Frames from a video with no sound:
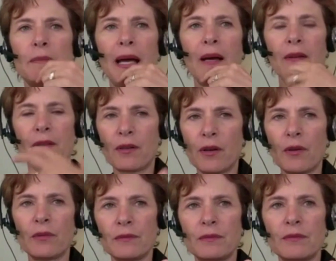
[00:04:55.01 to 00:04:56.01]
about your
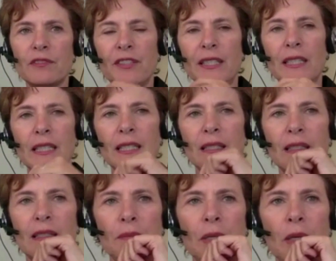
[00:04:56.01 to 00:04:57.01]
own feeling
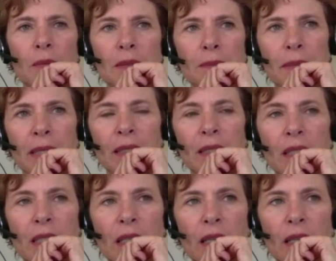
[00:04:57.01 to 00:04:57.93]
at the moment, but